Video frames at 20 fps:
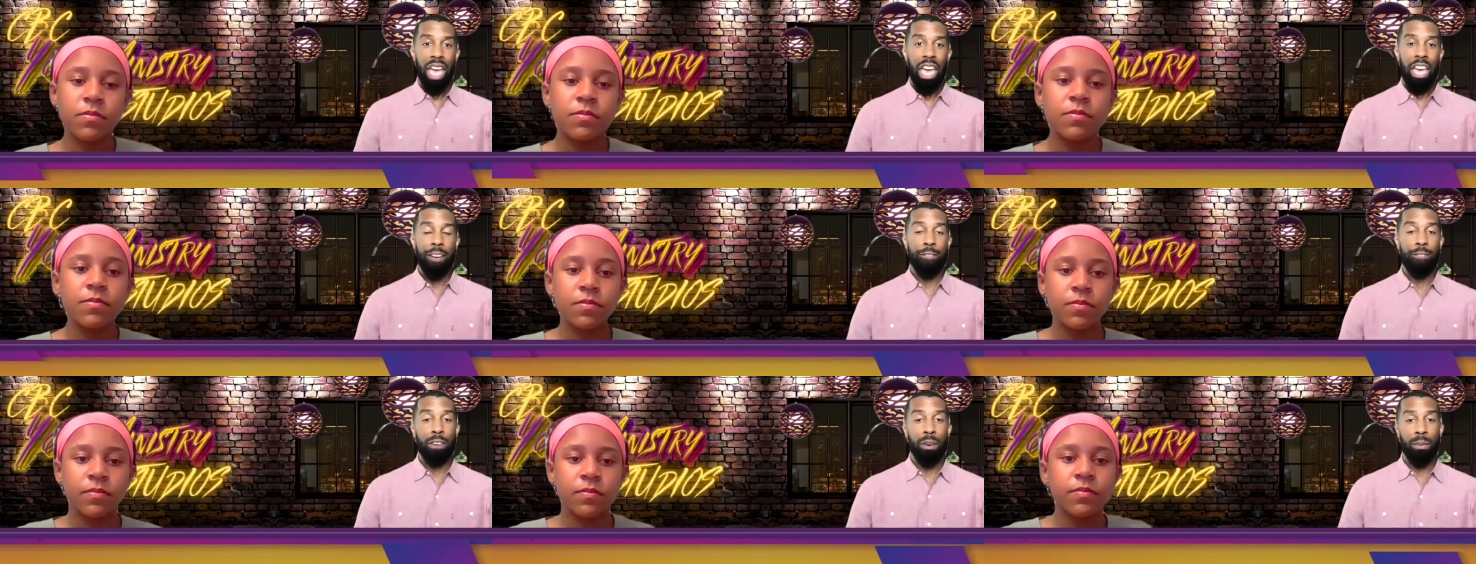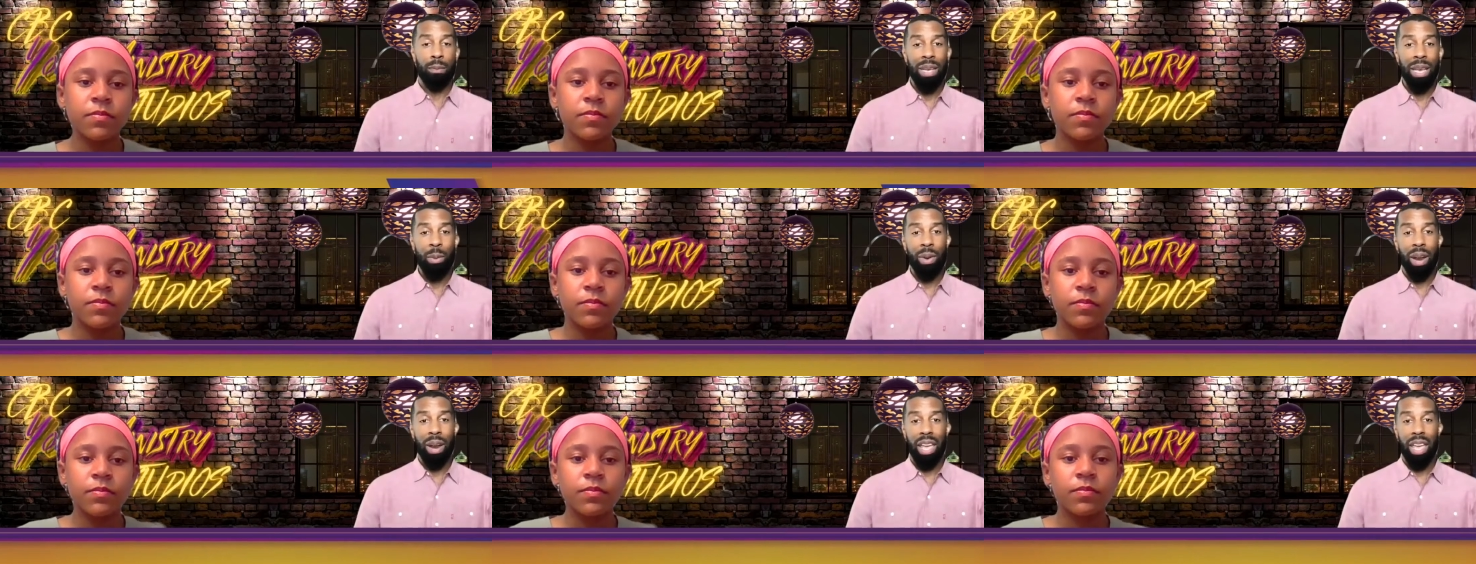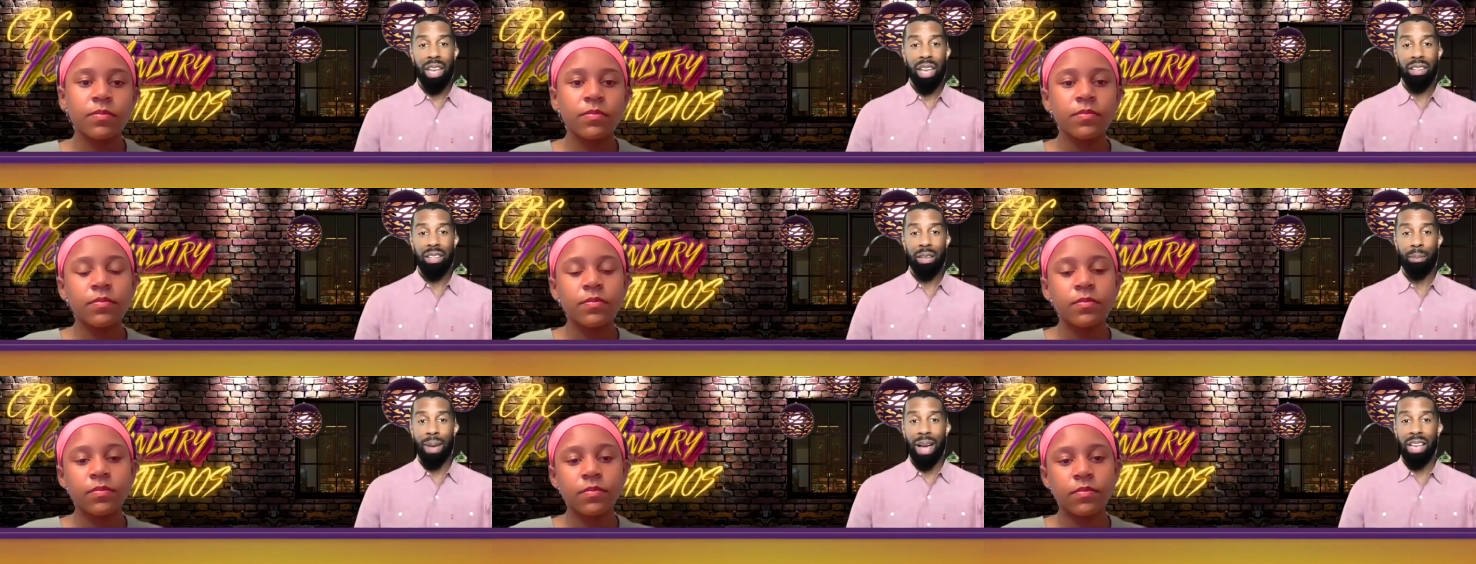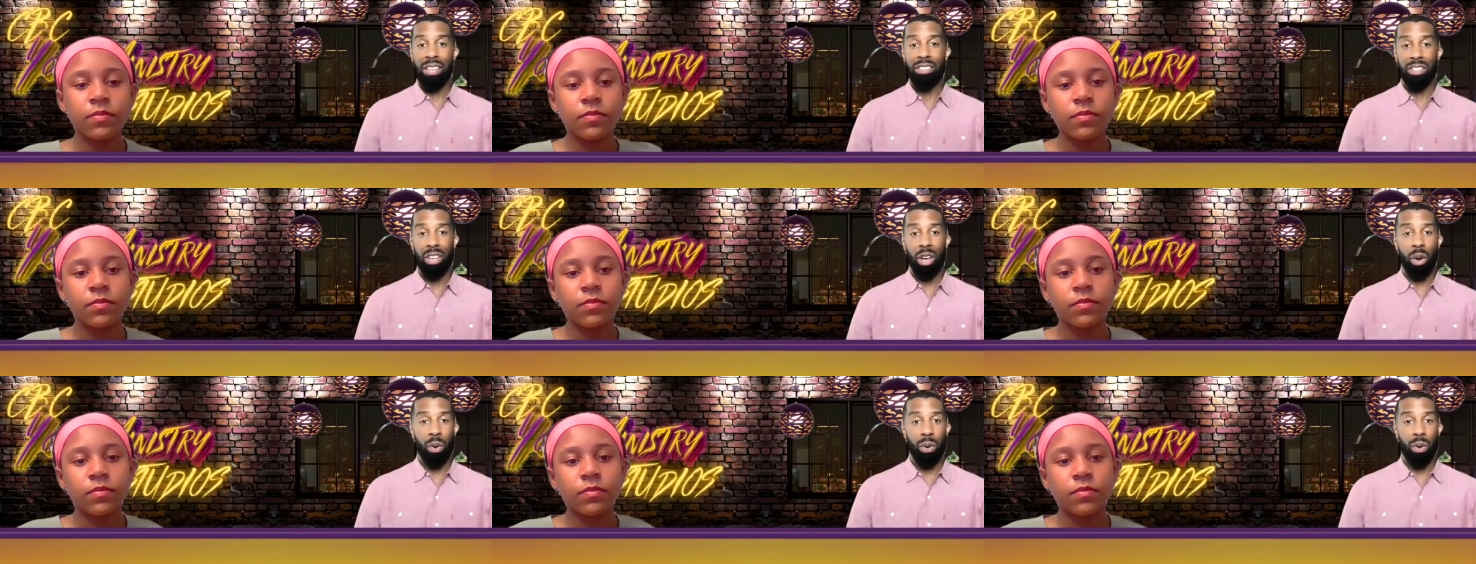Speaker 1: And for me, when I get into my
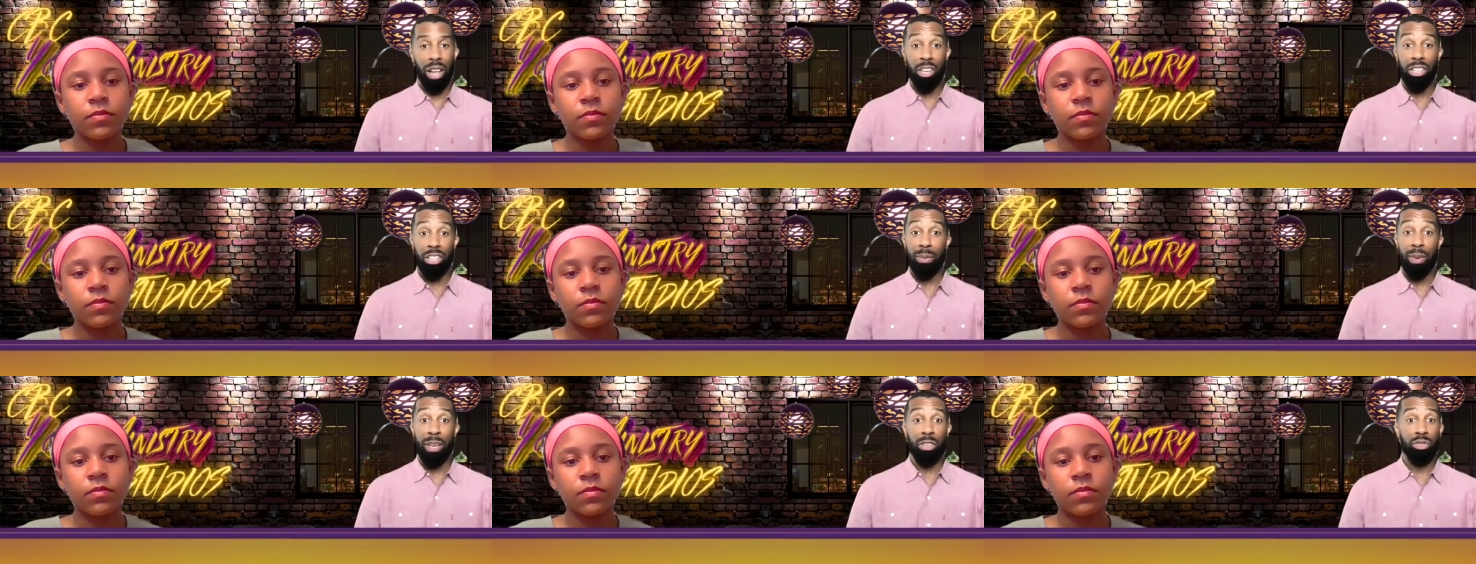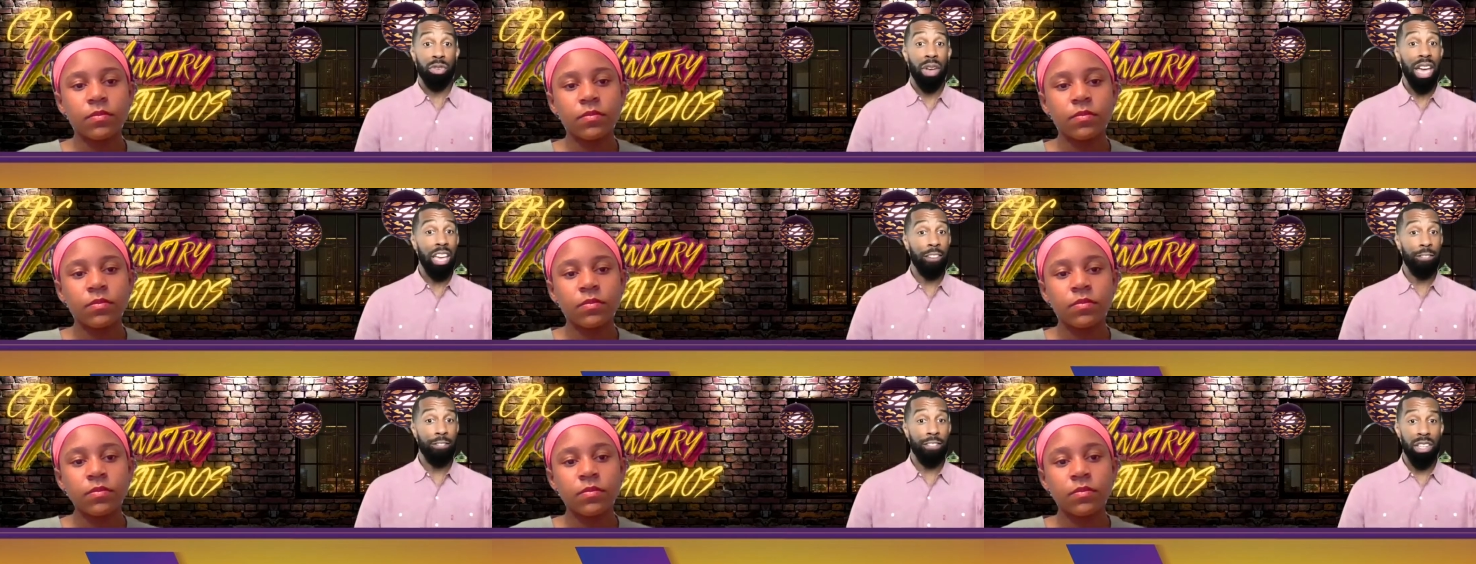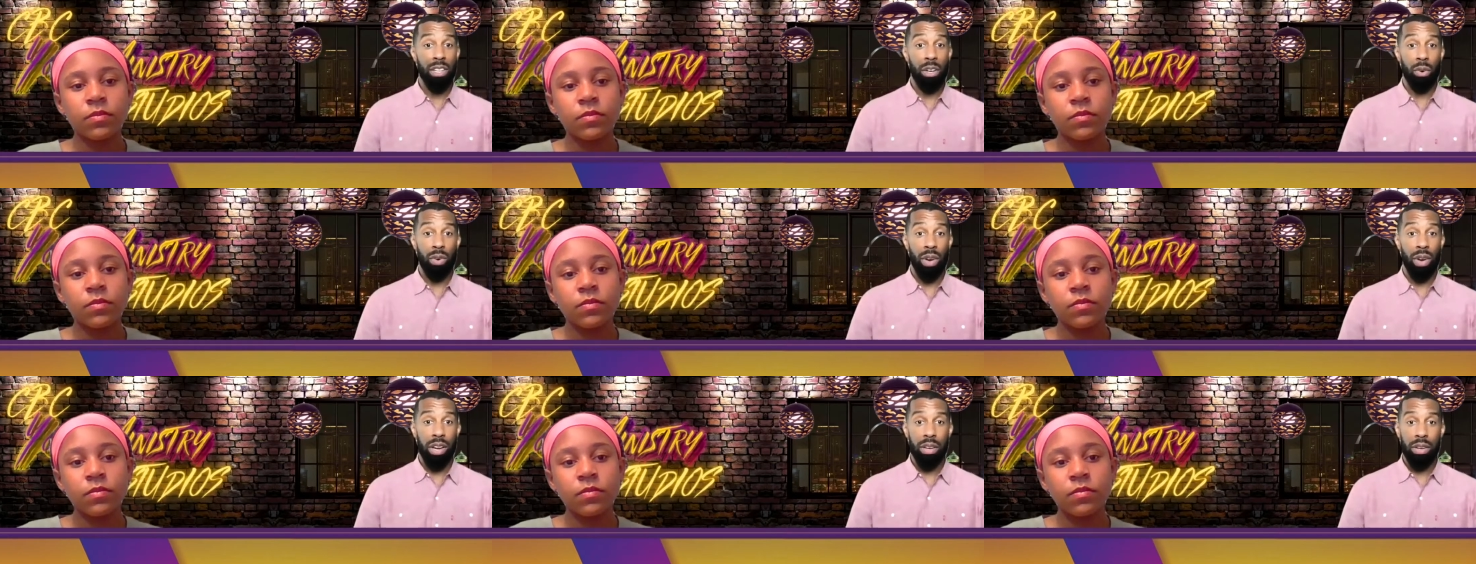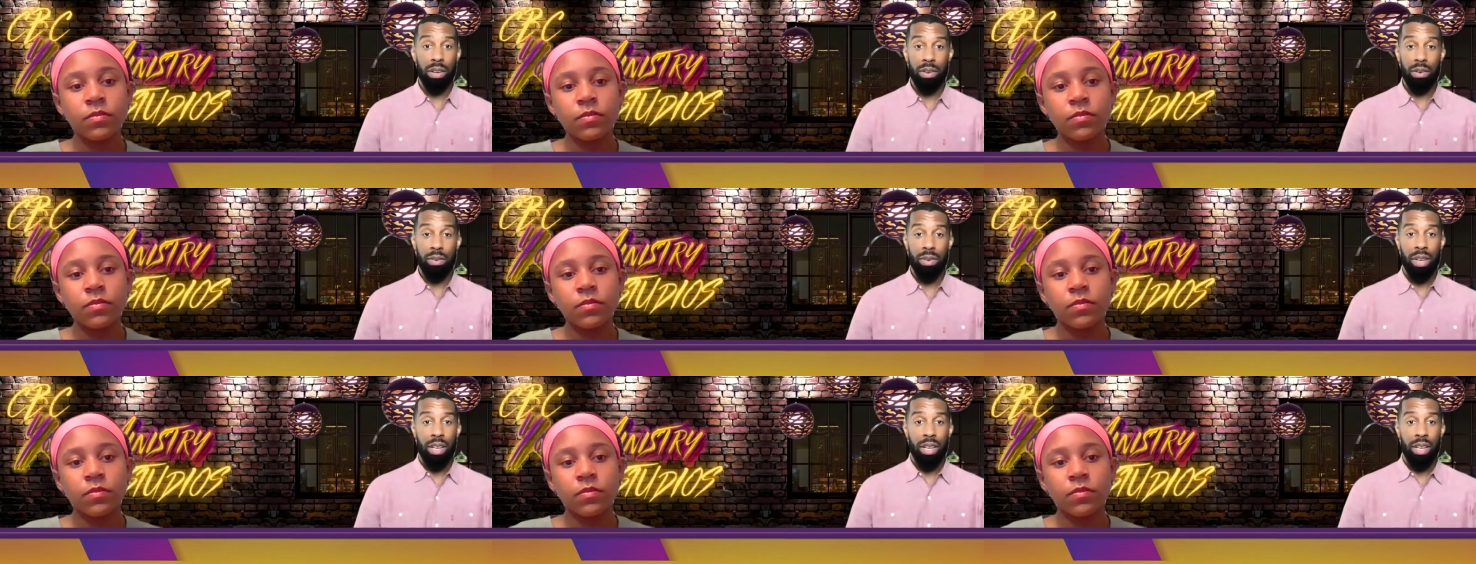zone, I used to be a track and field runner.